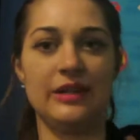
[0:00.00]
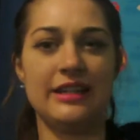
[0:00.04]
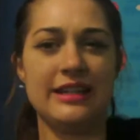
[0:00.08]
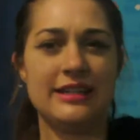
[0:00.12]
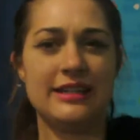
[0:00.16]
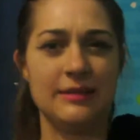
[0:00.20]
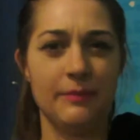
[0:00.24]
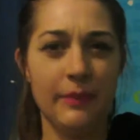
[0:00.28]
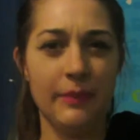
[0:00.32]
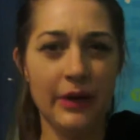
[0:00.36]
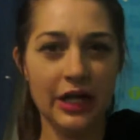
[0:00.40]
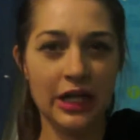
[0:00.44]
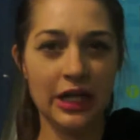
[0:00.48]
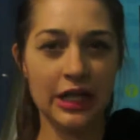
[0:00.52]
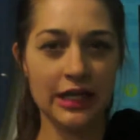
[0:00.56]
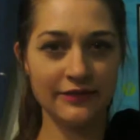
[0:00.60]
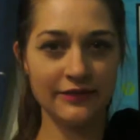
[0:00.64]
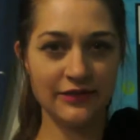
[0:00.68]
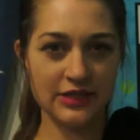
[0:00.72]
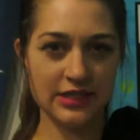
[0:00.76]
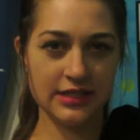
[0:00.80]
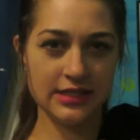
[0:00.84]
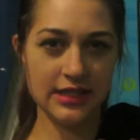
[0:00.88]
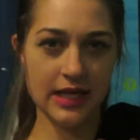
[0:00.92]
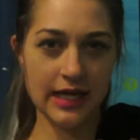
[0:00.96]
And it's a
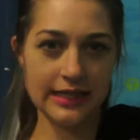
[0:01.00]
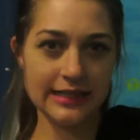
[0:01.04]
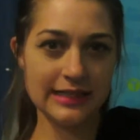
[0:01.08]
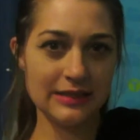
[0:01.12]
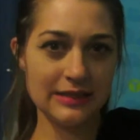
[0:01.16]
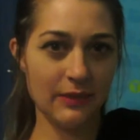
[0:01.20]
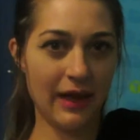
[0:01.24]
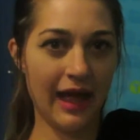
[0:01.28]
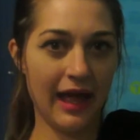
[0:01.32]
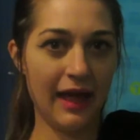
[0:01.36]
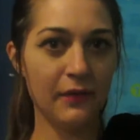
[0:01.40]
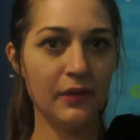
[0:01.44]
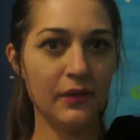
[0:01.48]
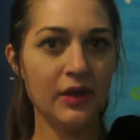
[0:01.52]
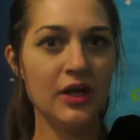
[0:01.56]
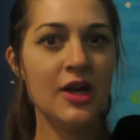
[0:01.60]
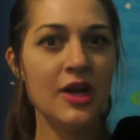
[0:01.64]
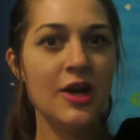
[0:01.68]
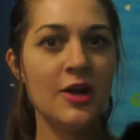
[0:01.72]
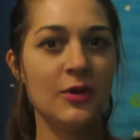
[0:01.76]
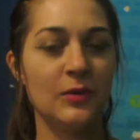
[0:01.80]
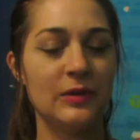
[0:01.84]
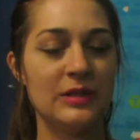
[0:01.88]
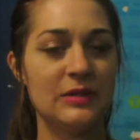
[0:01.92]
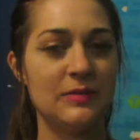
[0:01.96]
pullover design as well,
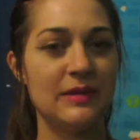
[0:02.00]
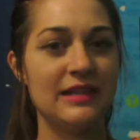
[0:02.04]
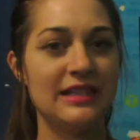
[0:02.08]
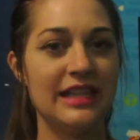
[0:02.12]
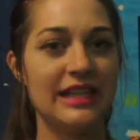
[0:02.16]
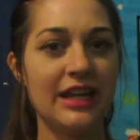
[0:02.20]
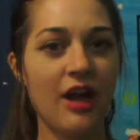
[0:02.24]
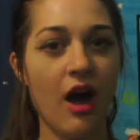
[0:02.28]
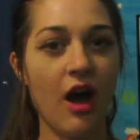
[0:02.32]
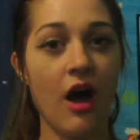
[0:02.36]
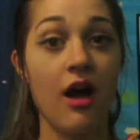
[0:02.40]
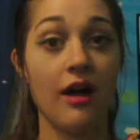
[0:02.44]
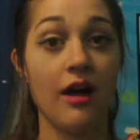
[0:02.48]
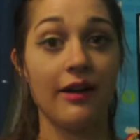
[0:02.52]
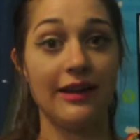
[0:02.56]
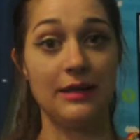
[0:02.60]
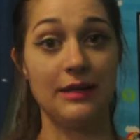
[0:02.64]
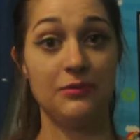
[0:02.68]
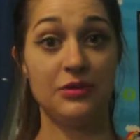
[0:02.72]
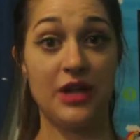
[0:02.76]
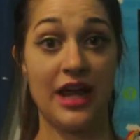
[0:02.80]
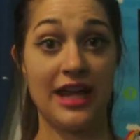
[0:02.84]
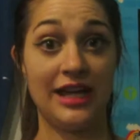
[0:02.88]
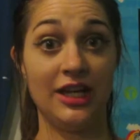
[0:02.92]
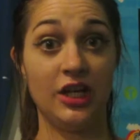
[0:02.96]
which means he can't keep
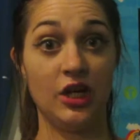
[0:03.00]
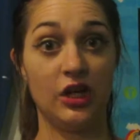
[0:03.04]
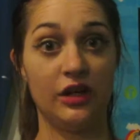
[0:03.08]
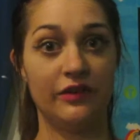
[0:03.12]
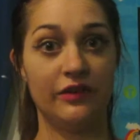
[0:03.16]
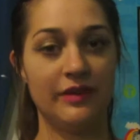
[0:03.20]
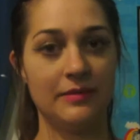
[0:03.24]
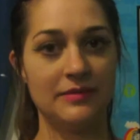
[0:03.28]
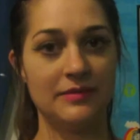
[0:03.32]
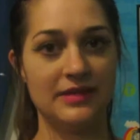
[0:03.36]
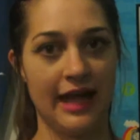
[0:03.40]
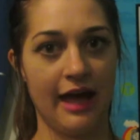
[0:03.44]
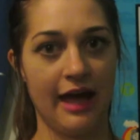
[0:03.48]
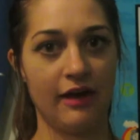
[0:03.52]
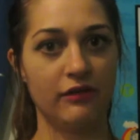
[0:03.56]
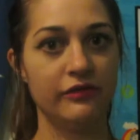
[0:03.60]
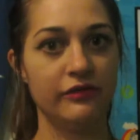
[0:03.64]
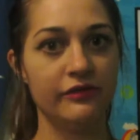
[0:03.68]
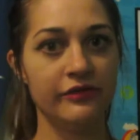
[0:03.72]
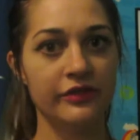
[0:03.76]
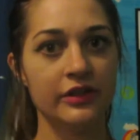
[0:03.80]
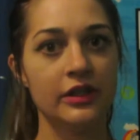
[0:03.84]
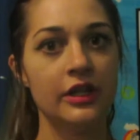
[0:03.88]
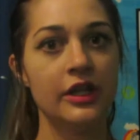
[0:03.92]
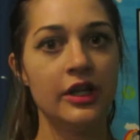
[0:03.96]
taking it off
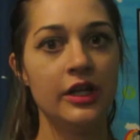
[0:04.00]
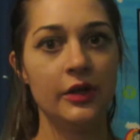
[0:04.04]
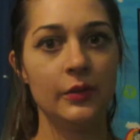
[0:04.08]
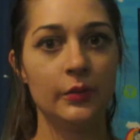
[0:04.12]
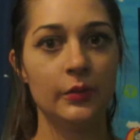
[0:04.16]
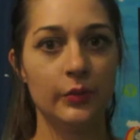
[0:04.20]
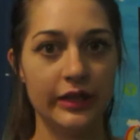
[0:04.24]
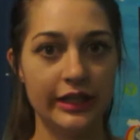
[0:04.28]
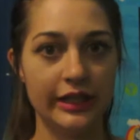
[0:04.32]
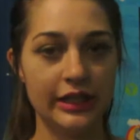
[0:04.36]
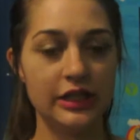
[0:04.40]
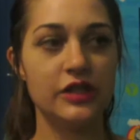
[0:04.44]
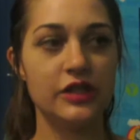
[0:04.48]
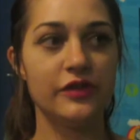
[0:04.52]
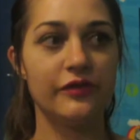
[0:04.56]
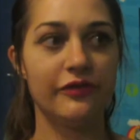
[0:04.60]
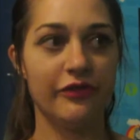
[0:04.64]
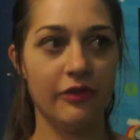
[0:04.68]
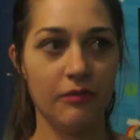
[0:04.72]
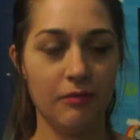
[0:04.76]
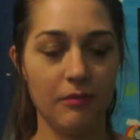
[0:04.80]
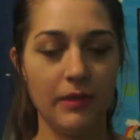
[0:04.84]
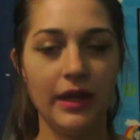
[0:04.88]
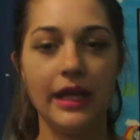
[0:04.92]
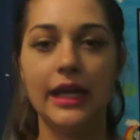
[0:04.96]
himself, which
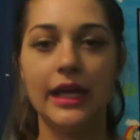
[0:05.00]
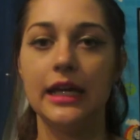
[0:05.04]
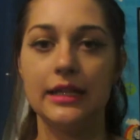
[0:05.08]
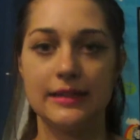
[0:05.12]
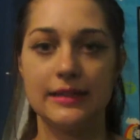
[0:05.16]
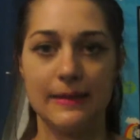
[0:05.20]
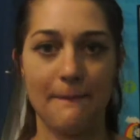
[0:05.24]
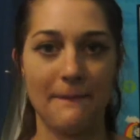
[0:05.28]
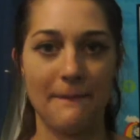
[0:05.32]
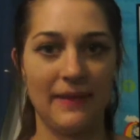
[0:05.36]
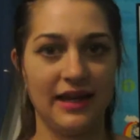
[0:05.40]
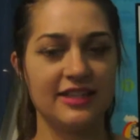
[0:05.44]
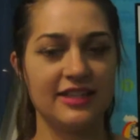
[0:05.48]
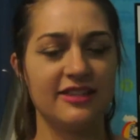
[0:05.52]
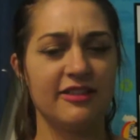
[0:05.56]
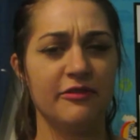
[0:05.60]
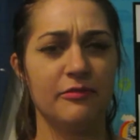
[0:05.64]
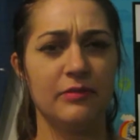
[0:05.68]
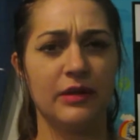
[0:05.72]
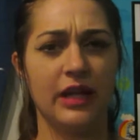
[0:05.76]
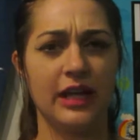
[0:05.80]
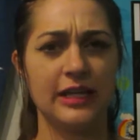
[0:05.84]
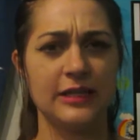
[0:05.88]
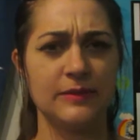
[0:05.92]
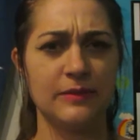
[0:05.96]
for me is a massive
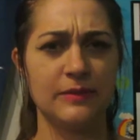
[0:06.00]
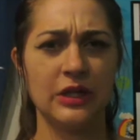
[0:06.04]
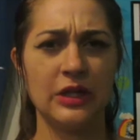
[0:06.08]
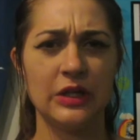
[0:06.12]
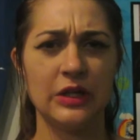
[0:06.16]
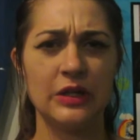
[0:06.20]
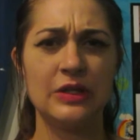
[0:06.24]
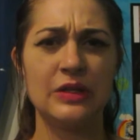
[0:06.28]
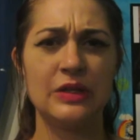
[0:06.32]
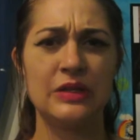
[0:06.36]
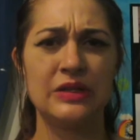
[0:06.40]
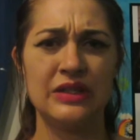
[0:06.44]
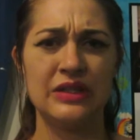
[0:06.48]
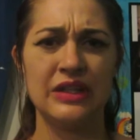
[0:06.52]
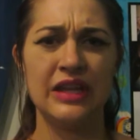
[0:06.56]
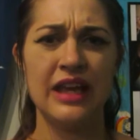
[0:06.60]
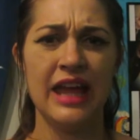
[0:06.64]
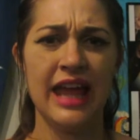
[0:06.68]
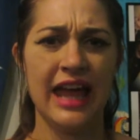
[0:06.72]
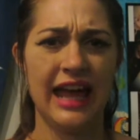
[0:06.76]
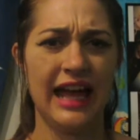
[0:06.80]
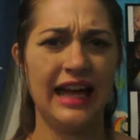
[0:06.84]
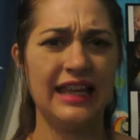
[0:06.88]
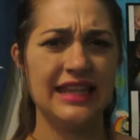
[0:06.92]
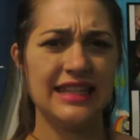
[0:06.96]
plus because
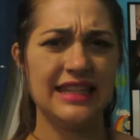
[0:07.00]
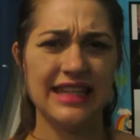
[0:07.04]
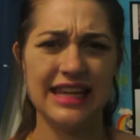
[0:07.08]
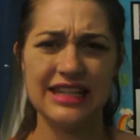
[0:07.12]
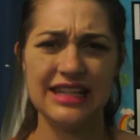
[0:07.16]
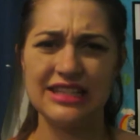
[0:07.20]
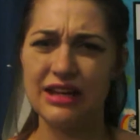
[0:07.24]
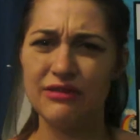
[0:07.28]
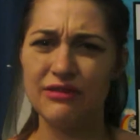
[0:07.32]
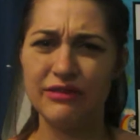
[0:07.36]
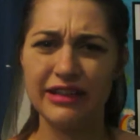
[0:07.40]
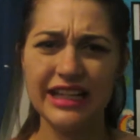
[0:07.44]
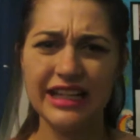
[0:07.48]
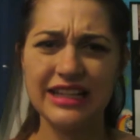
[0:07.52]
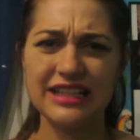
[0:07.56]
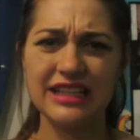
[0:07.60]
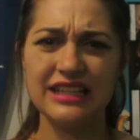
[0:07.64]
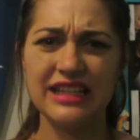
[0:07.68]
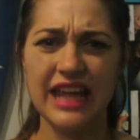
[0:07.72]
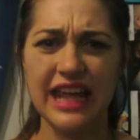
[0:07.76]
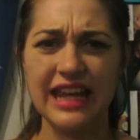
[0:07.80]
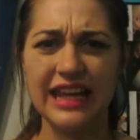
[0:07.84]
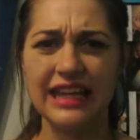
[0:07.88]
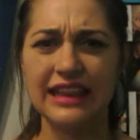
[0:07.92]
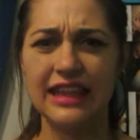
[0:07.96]
at this age they're really into
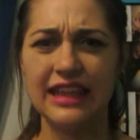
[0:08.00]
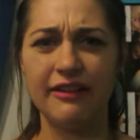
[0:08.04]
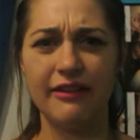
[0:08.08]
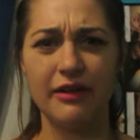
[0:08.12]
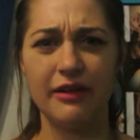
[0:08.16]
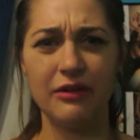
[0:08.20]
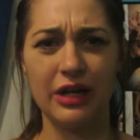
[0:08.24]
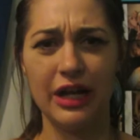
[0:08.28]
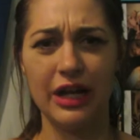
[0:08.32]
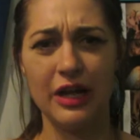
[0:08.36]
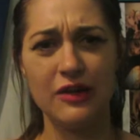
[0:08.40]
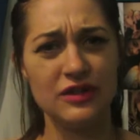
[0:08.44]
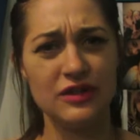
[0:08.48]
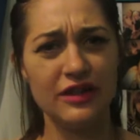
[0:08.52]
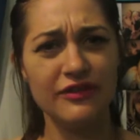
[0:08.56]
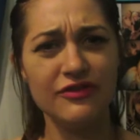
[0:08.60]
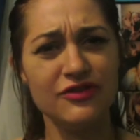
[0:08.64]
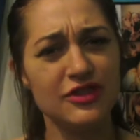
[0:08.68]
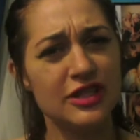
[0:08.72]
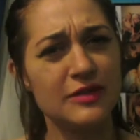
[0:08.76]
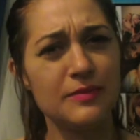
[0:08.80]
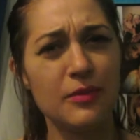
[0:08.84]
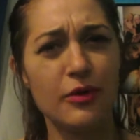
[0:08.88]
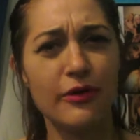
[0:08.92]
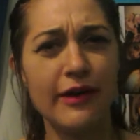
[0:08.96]
taking their own clothes off and
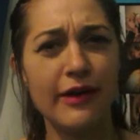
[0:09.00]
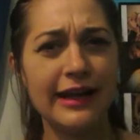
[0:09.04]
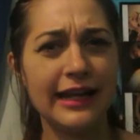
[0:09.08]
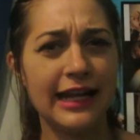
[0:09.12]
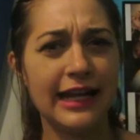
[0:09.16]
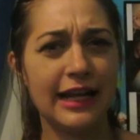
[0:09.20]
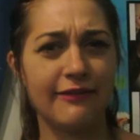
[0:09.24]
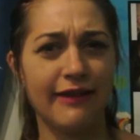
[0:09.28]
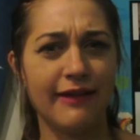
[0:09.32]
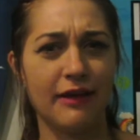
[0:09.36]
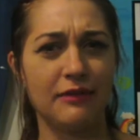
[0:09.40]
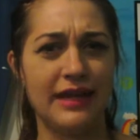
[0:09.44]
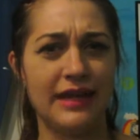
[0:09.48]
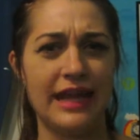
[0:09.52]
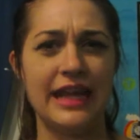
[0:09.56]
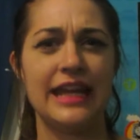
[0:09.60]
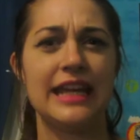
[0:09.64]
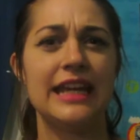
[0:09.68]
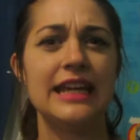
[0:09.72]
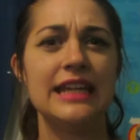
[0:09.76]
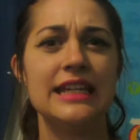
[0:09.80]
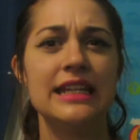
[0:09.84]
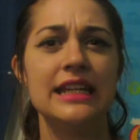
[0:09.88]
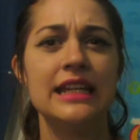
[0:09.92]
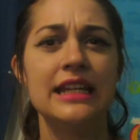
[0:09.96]
just parading around
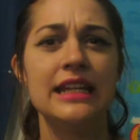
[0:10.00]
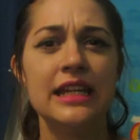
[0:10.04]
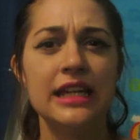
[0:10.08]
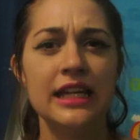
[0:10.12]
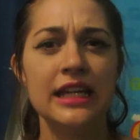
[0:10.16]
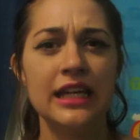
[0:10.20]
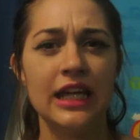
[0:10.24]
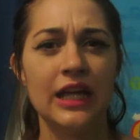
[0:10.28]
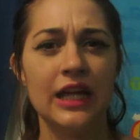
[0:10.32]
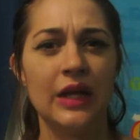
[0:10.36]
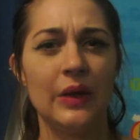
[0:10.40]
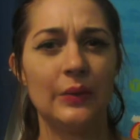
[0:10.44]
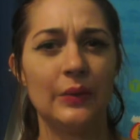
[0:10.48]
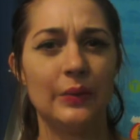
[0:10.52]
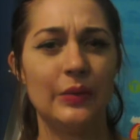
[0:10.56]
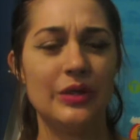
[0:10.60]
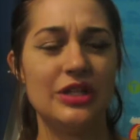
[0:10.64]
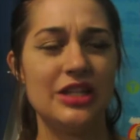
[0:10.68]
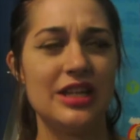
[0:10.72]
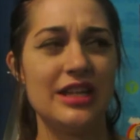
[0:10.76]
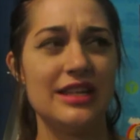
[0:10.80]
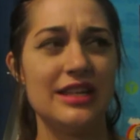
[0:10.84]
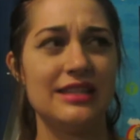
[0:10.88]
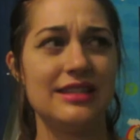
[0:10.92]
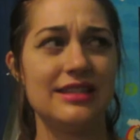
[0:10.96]
naked,
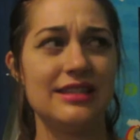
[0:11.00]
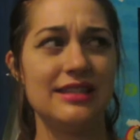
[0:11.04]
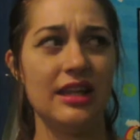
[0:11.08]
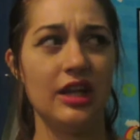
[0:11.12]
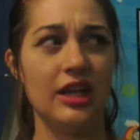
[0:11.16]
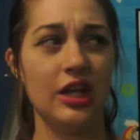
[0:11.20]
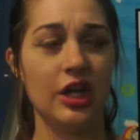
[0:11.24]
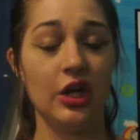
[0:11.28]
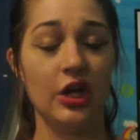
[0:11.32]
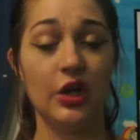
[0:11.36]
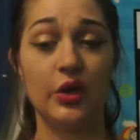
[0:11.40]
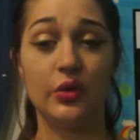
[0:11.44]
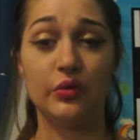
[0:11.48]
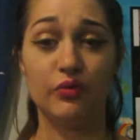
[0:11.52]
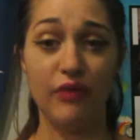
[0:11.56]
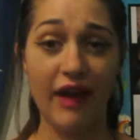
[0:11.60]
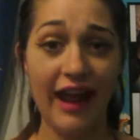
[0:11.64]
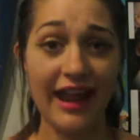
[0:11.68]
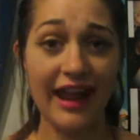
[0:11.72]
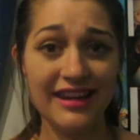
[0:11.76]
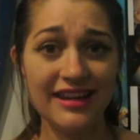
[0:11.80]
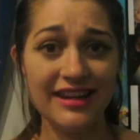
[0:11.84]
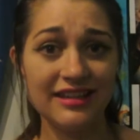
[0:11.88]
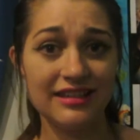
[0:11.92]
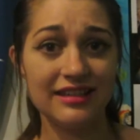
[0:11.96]
which is
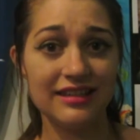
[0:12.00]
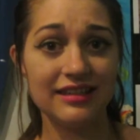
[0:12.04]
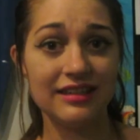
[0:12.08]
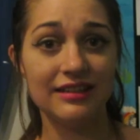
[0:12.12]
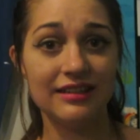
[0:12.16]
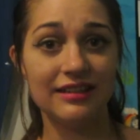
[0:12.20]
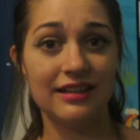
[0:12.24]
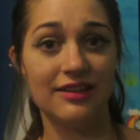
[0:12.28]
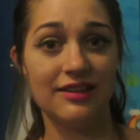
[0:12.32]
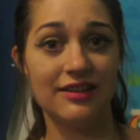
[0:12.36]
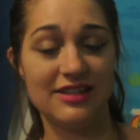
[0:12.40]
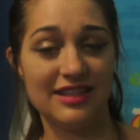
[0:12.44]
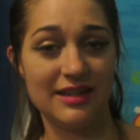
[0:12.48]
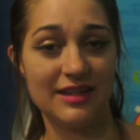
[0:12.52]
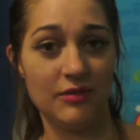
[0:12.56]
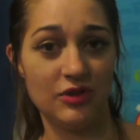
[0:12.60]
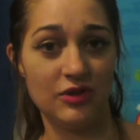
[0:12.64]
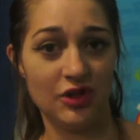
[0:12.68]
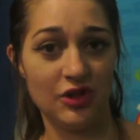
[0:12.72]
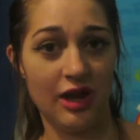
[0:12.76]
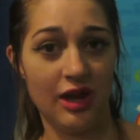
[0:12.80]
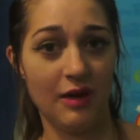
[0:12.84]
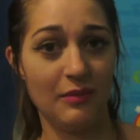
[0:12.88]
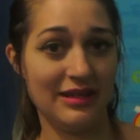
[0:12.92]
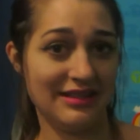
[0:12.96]
great in the
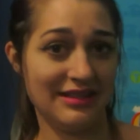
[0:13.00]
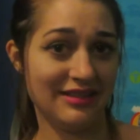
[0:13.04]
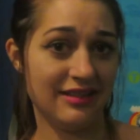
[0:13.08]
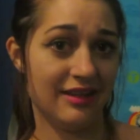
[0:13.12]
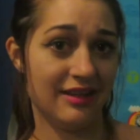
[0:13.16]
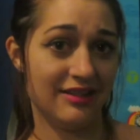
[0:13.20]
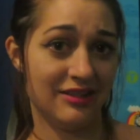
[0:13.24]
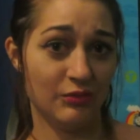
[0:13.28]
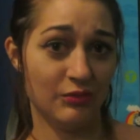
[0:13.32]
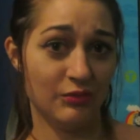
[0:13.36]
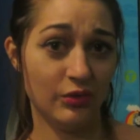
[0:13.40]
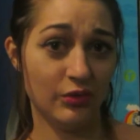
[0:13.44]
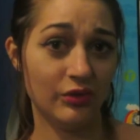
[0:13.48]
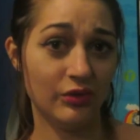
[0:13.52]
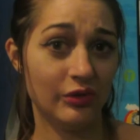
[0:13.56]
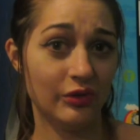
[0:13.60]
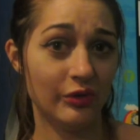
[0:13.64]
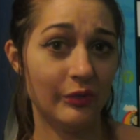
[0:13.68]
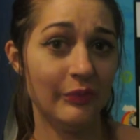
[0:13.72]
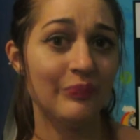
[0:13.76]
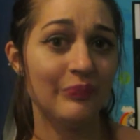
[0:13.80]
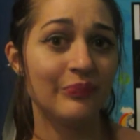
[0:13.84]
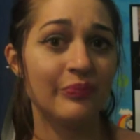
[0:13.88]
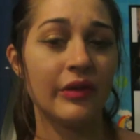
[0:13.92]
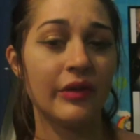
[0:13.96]
summertime when it's nice and warm,